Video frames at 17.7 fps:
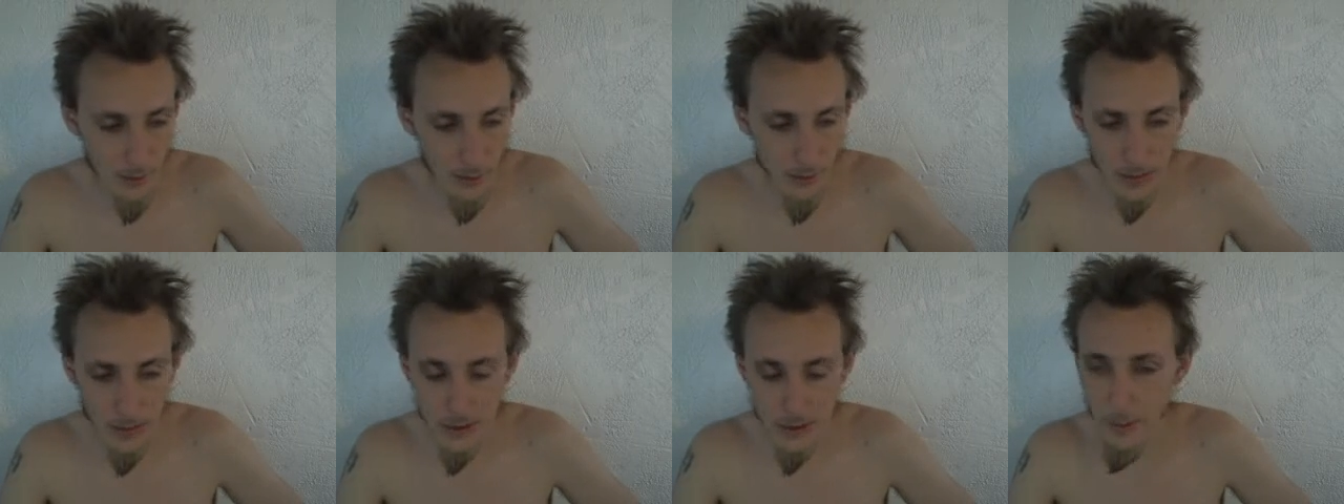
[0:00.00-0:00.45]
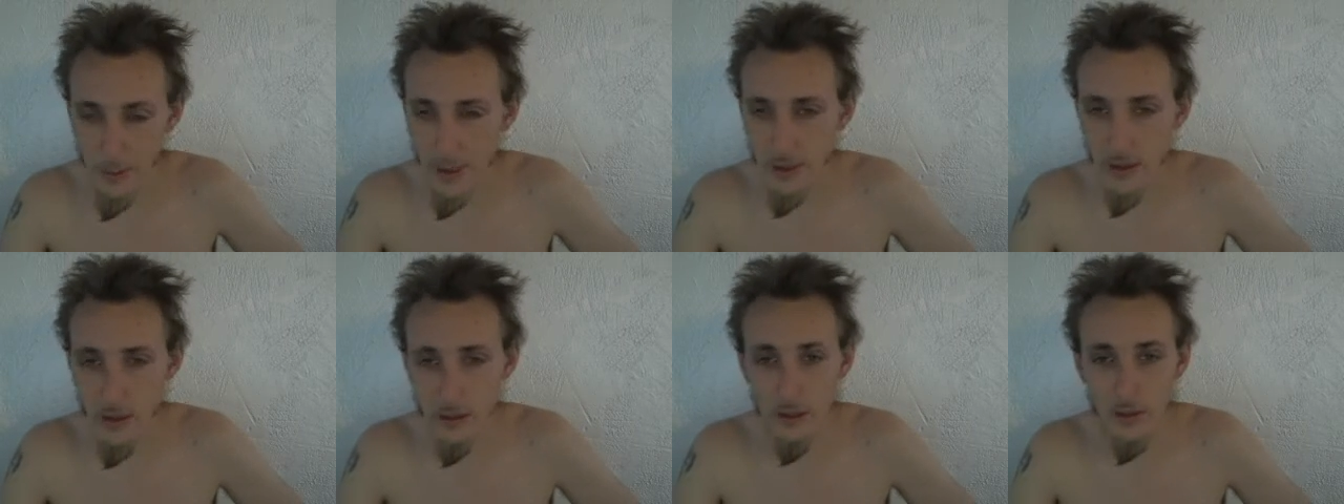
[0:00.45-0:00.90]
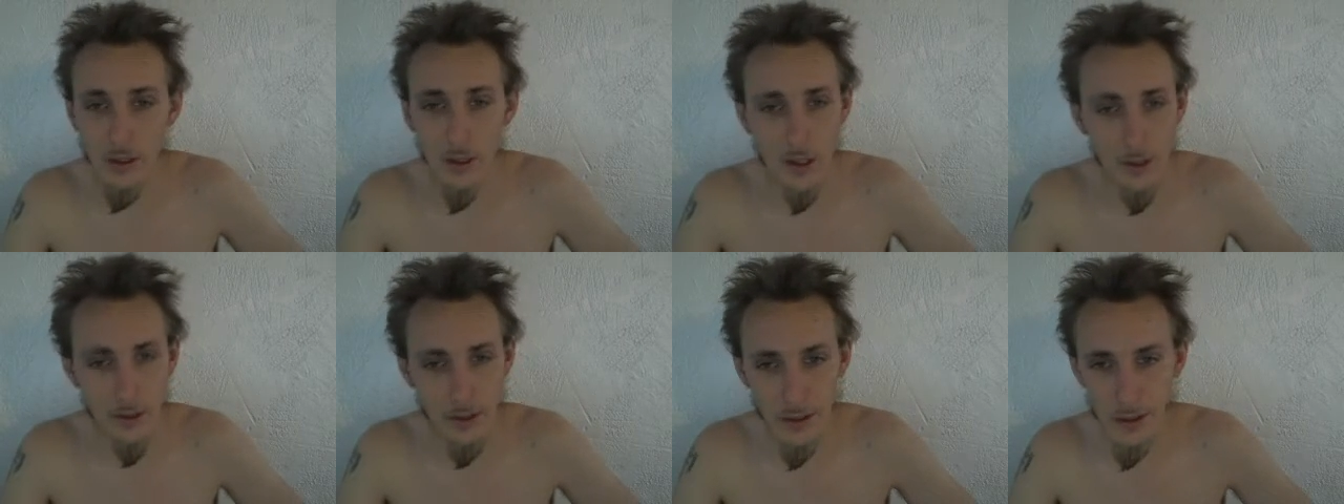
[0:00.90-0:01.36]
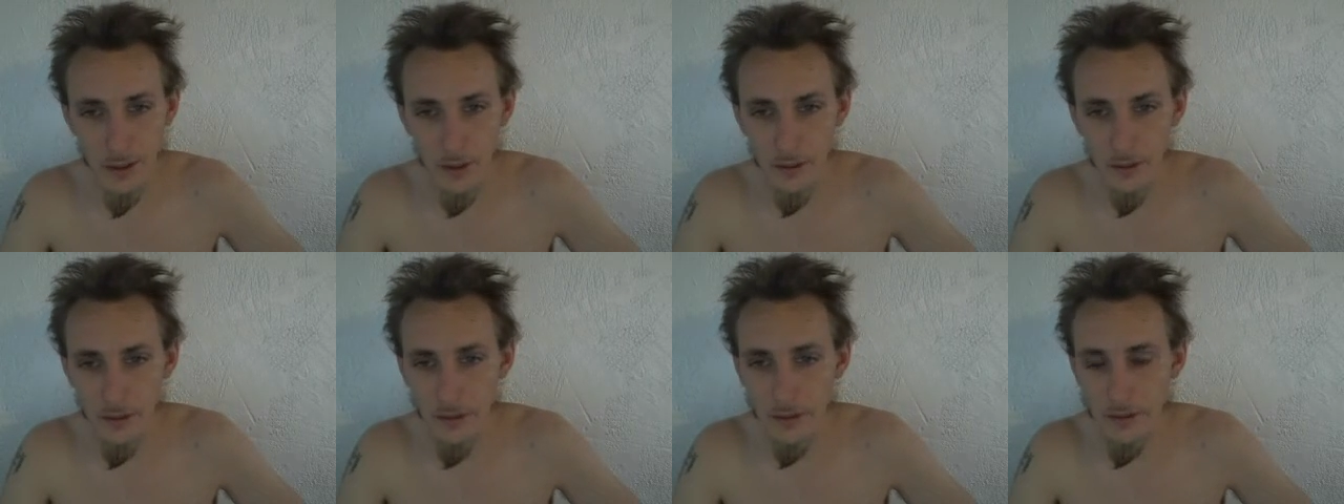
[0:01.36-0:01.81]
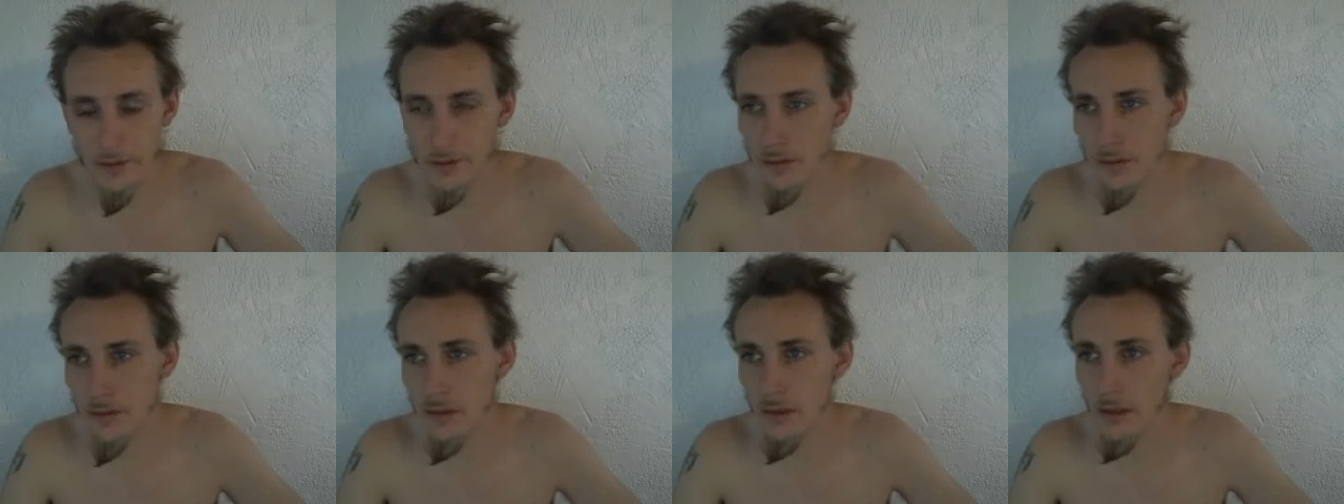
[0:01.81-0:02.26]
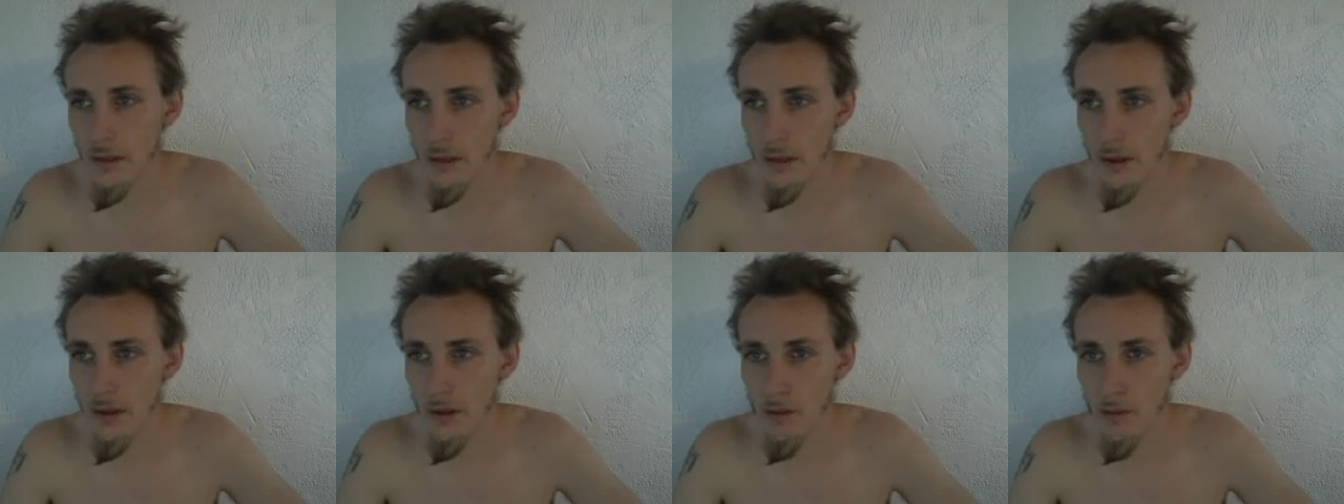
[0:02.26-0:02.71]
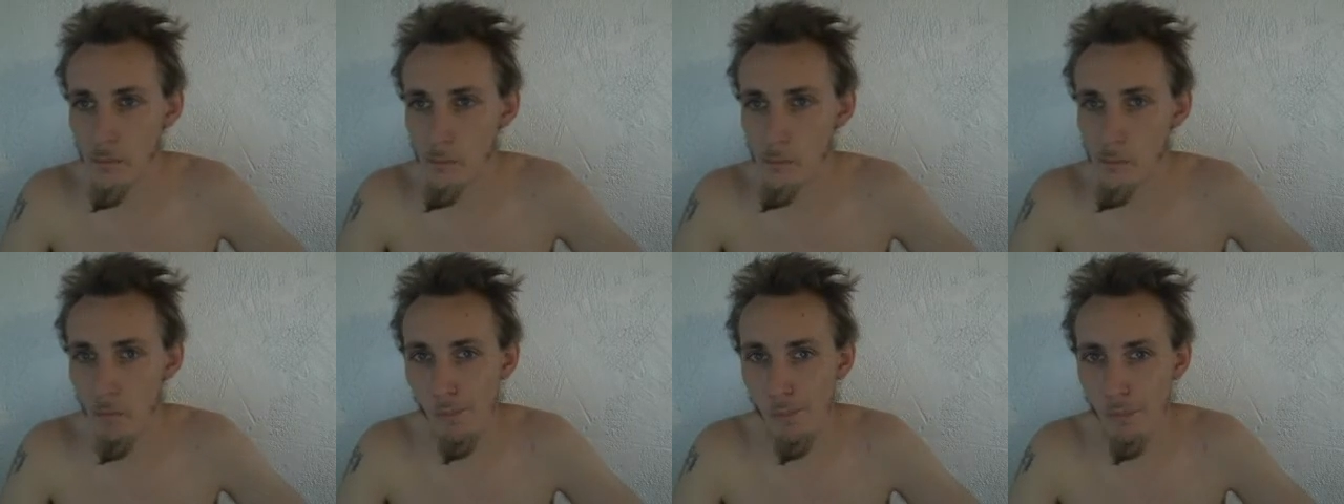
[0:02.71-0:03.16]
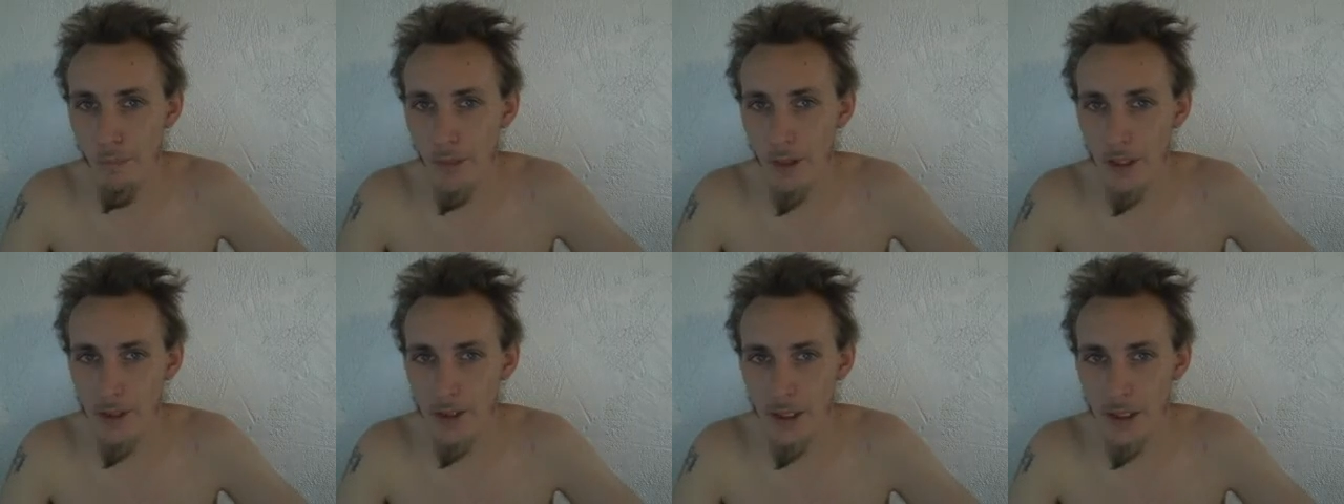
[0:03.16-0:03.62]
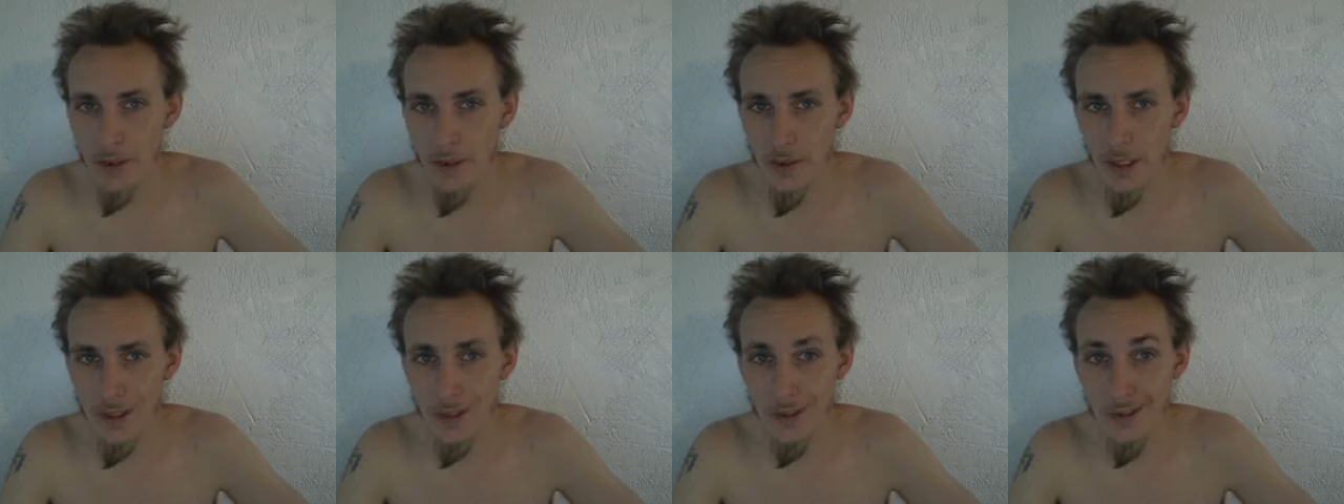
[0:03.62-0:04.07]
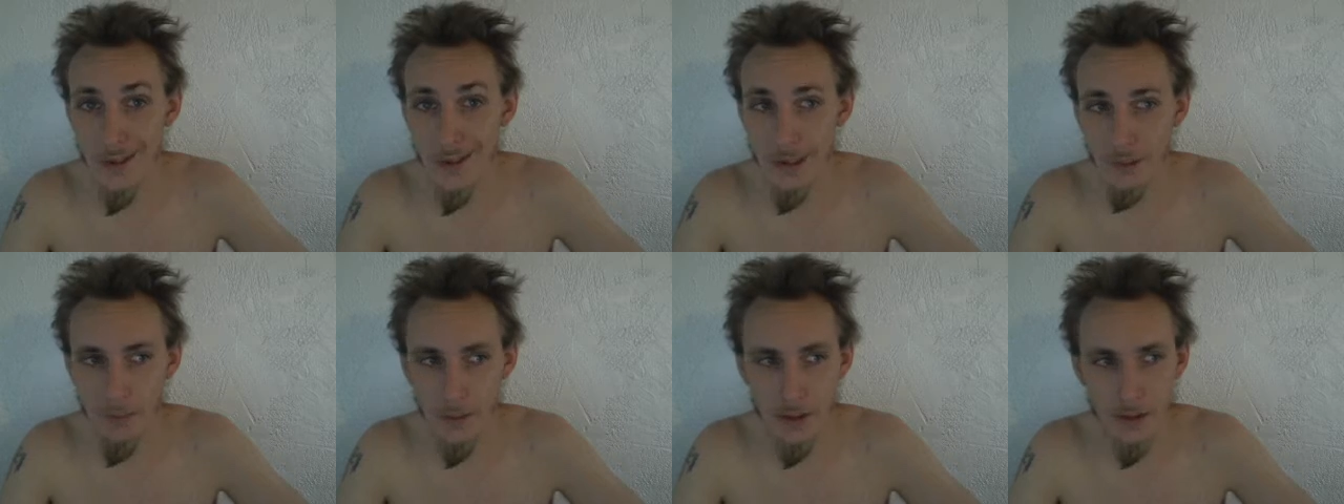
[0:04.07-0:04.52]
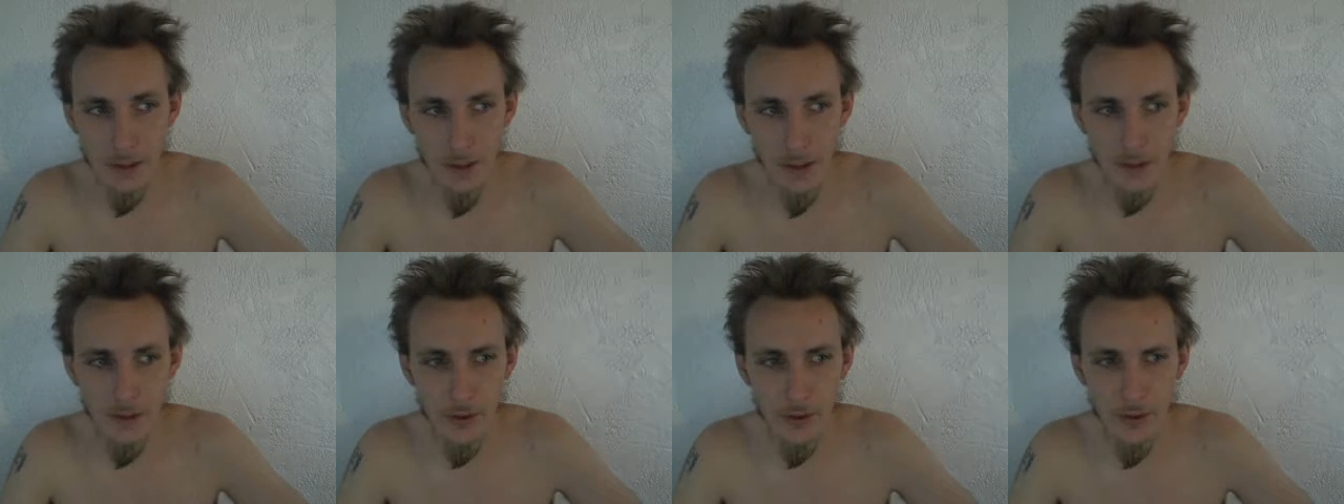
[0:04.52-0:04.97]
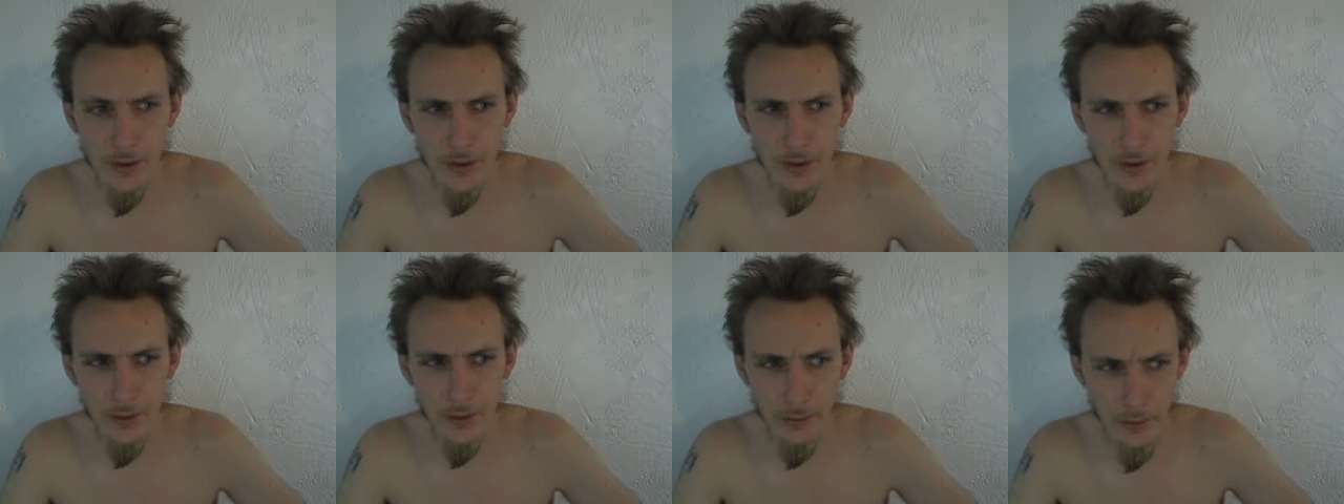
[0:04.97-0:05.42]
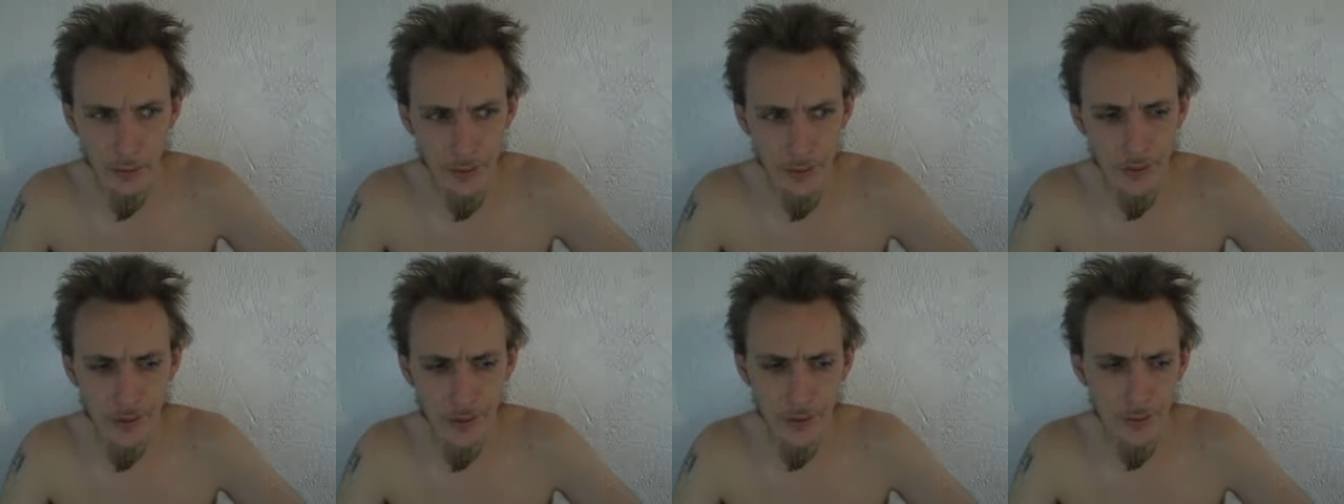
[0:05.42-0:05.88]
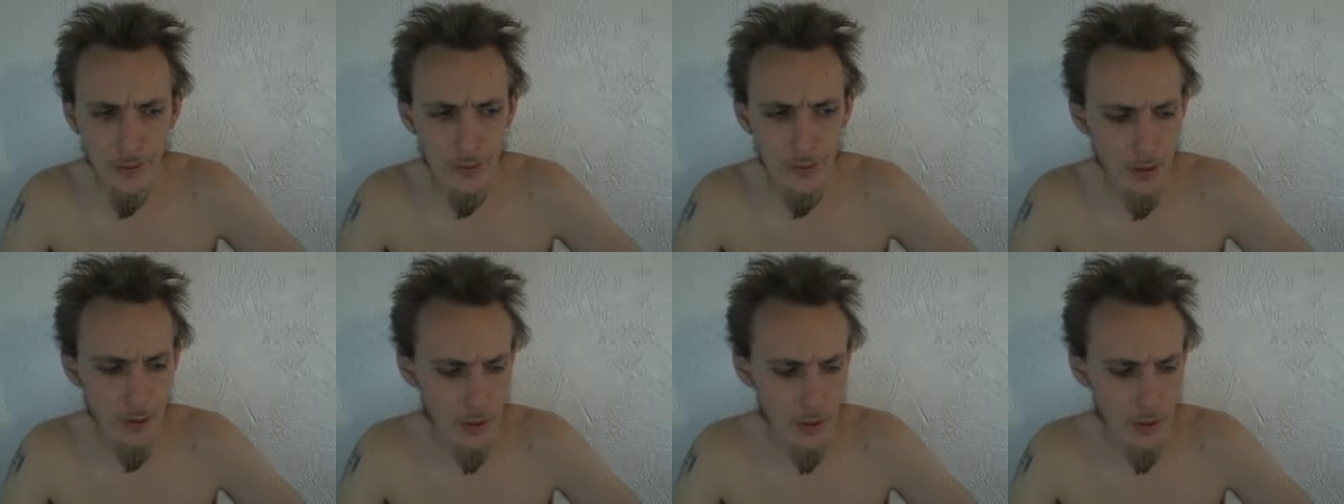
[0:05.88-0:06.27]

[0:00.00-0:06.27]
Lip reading: Customized a lot of the icons. Like I said, I changed the DPI, changed the launcher,